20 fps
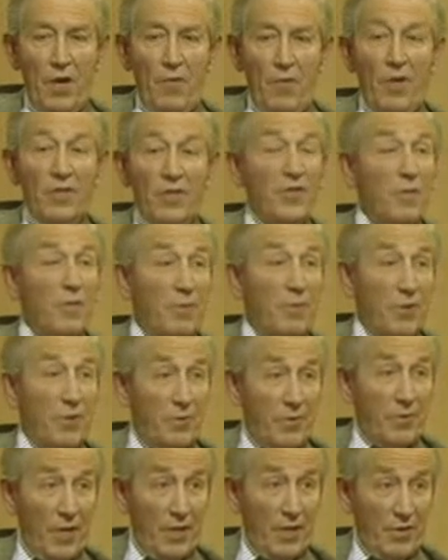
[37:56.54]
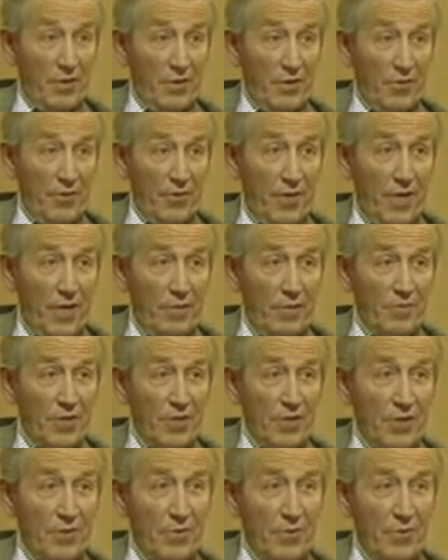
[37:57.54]
Well, simply to take the 3
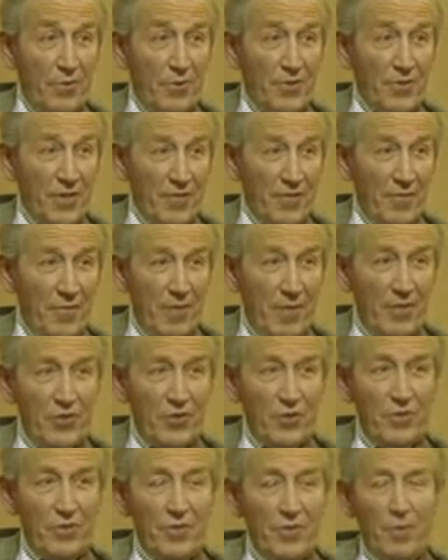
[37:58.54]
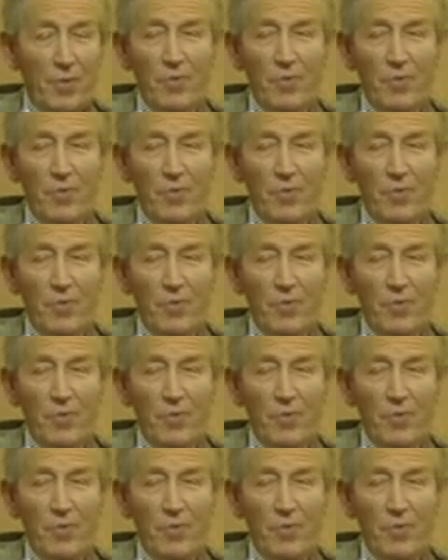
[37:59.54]
names that you yourself mentioned,